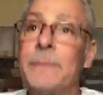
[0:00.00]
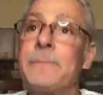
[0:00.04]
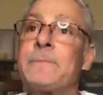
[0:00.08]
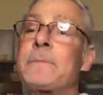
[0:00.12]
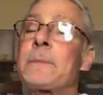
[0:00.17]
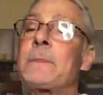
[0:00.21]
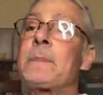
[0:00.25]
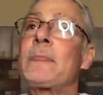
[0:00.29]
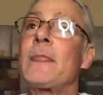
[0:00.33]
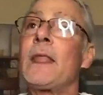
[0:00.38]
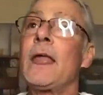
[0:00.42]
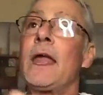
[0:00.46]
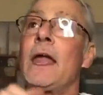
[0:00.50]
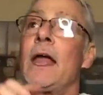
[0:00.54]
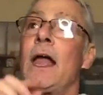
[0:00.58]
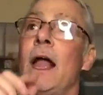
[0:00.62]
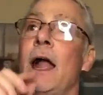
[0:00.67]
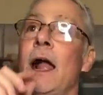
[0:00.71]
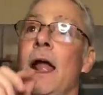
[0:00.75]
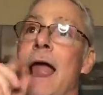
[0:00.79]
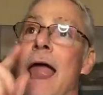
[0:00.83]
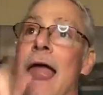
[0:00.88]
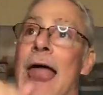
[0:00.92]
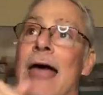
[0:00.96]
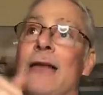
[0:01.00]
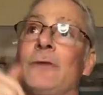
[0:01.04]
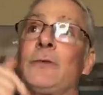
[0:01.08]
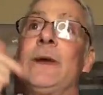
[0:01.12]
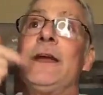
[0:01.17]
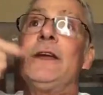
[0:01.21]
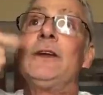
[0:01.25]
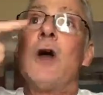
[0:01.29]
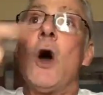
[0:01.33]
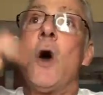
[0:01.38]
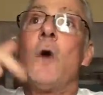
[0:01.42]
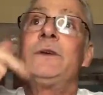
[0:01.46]
I see why he led me this
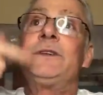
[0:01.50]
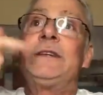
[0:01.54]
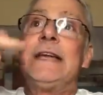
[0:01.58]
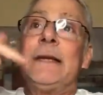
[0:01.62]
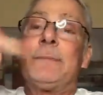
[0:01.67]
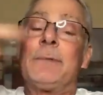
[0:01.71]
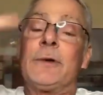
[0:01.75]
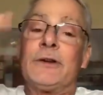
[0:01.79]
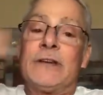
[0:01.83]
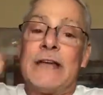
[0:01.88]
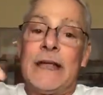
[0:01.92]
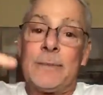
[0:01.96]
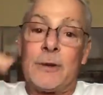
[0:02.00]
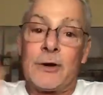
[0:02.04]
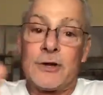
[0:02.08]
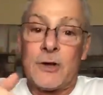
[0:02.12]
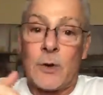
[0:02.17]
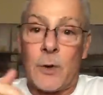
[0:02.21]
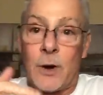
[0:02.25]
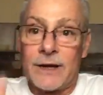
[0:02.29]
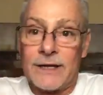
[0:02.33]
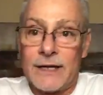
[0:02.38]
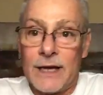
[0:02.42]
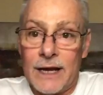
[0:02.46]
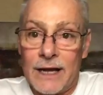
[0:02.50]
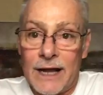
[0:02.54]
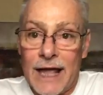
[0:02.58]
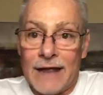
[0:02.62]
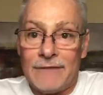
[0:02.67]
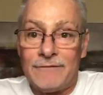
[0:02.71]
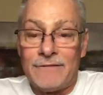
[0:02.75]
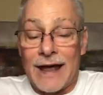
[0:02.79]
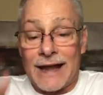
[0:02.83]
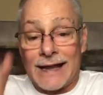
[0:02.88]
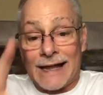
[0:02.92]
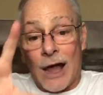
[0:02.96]
way. As we
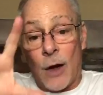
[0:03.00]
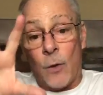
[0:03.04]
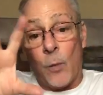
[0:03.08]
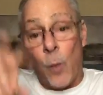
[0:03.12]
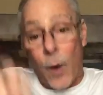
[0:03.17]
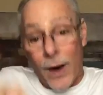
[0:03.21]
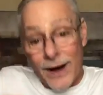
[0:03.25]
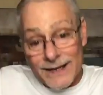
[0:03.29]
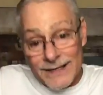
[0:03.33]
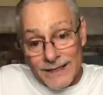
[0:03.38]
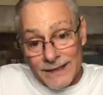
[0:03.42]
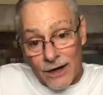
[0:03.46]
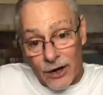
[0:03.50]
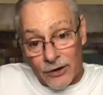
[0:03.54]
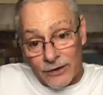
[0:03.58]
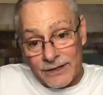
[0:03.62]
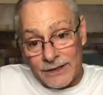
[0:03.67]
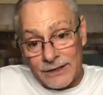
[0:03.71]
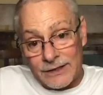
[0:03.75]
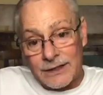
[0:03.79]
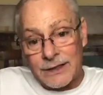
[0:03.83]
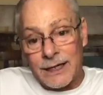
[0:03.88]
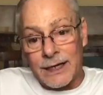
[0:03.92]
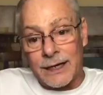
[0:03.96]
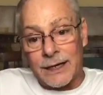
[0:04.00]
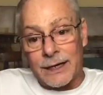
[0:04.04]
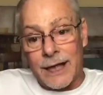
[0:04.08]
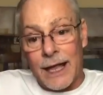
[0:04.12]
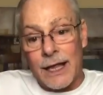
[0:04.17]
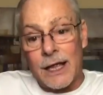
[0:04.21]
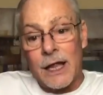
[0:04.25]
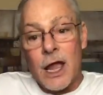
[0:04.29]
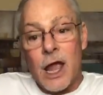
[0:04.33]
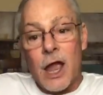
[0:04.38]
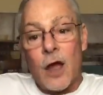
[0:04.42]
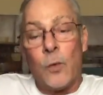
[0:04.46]
go deeper and deeper to our DNA and
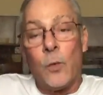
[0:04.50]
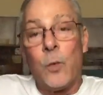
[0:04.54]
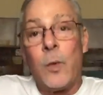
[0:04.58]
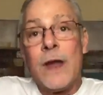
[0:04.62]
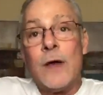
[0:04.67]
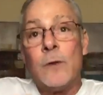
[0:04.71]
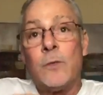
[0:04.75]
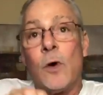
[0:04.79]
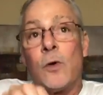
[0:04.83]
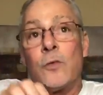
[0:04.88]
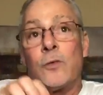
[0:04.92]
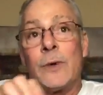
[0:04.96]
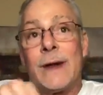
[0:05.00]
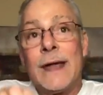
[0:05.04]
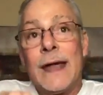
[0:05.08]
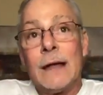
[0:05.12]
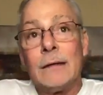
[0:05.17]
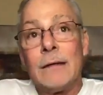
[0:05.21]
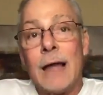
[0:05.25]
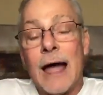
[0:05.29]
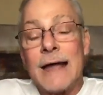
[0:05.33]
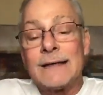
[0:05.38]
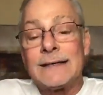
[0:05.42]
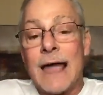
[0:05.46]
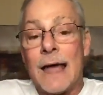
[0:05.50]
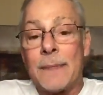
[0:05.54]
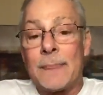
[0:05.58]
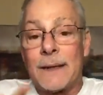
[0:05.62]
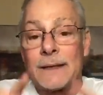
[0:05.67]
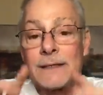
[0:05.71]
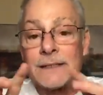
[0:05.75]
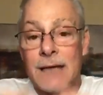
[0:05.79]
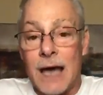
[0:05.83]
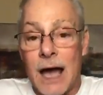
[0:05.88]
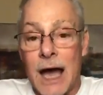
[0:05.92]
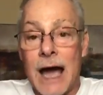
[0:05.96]
finding out what is in our DNA,
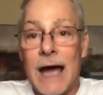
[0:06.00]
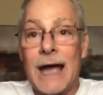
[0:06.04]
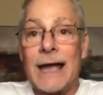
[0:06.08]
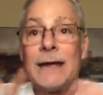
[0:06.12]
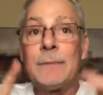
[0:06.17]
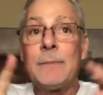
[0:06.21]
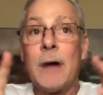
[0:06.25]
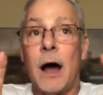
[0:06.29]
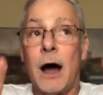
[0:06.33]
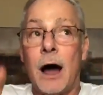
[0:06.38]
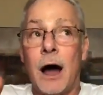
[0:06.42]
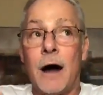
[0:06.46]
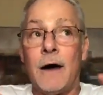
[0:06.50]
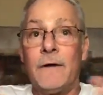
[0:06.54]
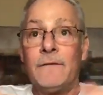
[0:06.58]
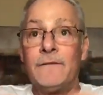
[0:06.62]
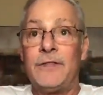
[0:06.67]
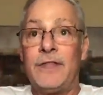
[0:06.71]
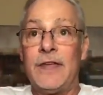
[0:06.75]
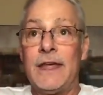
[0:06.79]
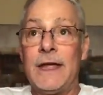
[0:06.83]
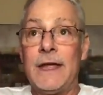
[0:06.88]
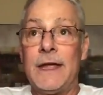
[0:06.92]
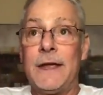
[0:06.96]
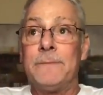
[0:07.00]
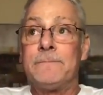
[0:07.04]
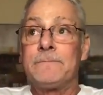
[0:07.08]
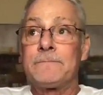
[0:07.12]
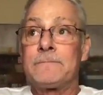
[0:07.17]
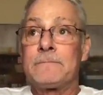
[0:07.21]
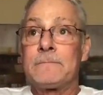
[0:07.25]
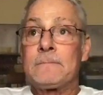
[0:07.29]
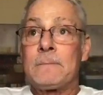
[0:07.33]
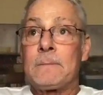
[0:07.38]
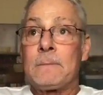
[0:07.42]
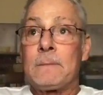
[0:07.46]
we will realize at the
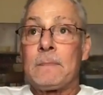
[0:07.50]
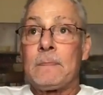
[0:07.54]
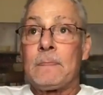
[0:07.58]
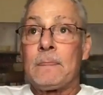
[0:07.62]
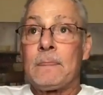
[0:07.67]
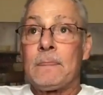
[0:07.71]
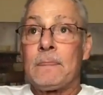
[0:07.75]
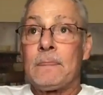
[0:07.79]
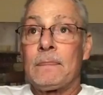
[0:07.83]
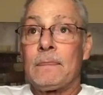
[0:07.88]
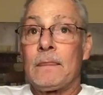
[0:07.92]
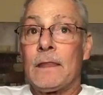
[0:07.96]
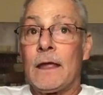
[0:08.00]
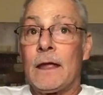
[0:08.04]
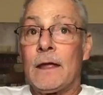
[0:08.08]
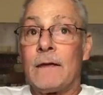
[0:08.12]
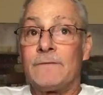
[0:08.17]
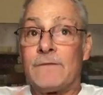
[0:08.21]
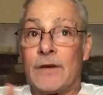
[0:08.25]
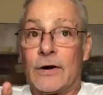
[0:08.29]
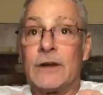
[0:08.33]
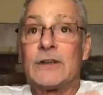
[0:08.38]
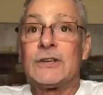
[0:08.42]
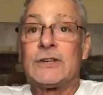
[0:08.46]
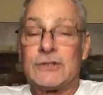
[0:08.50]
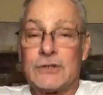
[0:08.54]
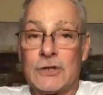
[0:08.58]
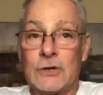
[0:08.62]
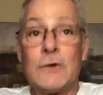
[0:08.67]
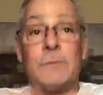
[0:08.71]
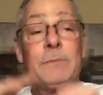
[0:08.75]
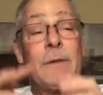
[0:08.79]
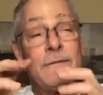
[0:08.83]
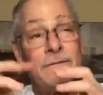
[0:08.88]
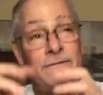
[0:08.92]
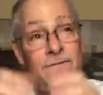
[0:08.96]
time of the
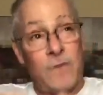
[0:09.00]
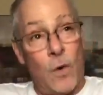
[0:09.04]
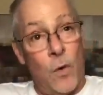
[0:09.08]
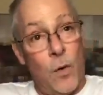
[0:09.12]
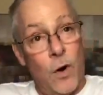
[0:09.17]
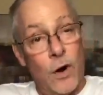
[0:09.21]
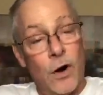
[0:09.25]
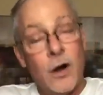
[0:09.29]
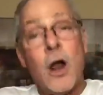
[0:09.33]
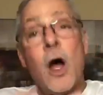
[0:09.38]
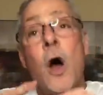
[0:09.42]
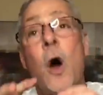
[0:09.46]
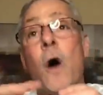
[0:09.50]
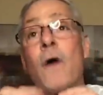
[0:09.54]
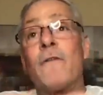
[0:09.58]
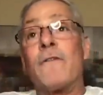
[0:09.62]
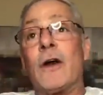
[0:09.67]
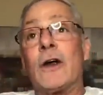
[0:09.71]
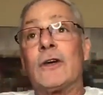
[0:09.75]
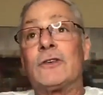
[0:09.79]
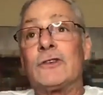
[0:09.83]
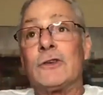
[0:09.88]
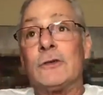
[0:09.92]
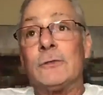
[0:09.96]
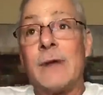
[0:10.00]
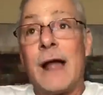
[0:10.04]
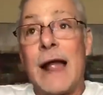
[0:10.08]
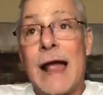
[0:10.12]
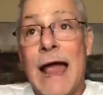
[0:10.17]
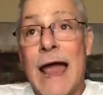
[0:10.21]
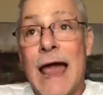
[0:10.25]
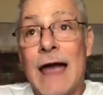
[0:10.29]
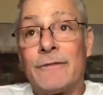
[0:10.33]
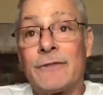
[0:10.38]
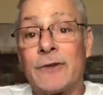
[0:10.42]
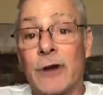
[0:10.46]
very soon
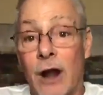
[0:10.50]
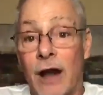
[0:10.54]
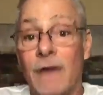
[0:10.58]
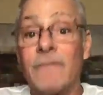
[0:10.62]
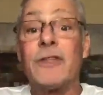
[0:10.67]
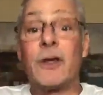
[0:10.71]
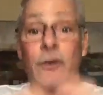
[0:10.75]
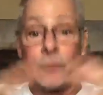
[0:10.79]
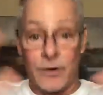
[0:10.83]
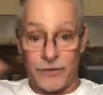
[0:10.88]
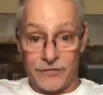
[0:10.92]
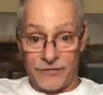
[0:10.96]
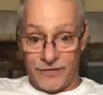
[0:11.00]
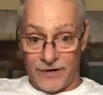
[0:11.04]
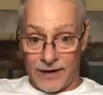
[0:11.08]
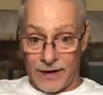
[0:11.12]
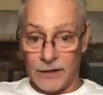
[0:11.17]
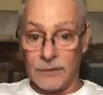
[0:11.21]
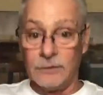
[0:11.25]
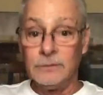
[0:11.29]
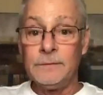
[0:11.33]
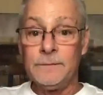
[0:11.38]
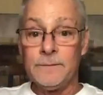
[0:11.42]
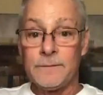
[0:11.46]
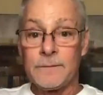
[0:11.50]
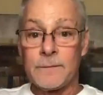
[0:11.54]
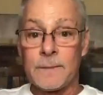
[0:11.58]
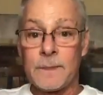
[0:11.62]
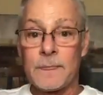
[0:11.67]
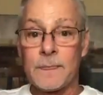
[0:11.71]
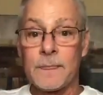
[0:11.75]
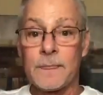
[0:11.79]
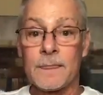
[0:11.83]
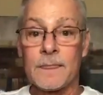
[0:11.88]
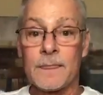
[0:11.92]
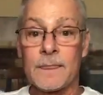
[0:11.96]
before or very soon
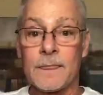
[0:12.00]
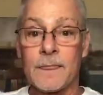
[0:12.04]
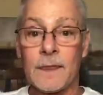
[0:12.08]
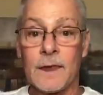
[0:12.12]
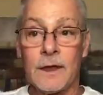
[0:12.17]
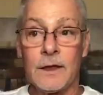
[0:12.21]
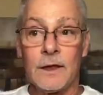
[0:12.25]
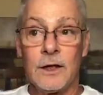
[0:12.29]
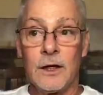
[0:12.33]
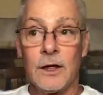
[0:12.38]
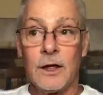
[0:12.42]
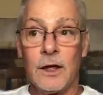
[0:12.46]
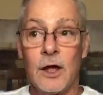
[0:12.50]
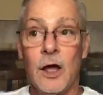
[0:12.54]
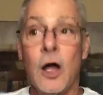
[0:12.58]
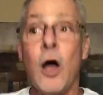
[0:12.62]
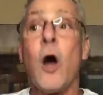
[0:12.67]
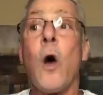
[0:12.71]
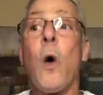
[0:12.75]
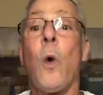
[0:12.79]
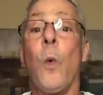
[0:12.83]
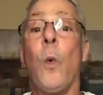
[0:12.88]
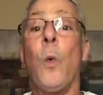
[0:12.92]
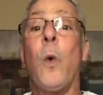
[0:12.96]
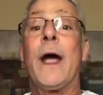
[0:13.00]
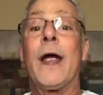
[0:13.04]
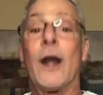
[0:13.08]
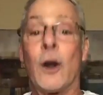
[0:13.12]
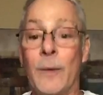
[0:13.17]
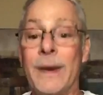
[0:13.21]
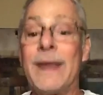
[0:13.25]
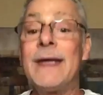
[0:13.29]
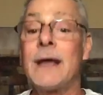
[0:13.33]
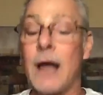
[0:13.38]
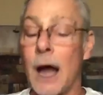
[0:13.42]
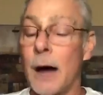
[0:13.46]
after of the reveal
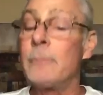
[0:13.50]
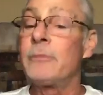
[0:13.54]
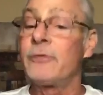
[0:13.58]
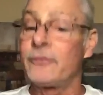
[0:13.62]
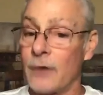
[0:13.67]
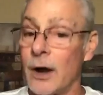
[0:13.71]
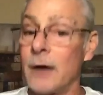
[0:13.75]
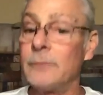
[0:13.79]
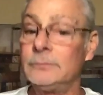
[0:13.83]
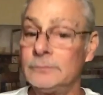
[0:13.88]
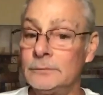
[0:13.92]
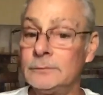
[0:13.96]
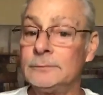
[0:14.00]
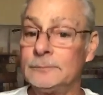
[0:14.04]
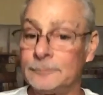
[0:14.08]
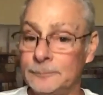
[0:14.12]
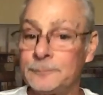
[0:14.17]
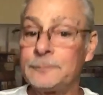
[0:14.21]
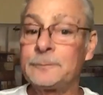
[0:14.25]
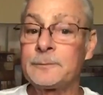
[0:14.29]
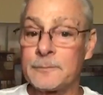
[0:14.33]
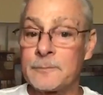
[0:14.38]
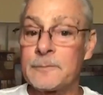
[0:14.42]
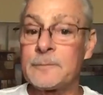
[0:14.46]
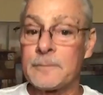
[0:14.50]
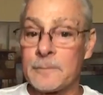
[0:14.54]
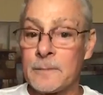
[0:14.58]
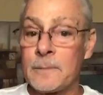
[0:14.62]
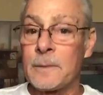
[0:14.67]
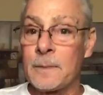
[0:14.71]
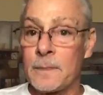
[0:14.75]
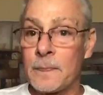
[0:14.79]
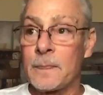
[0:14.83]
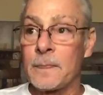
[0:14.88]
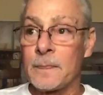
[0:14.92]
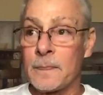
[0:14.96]
where we
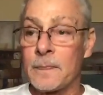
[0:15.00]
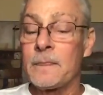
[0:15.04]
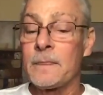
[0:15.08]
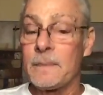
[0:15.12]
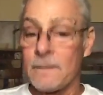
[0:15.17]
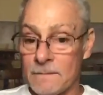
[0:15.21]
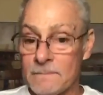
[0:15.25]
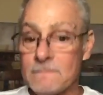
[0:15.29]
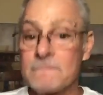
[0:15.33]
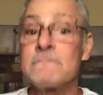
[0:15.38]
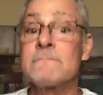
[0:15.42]
come from.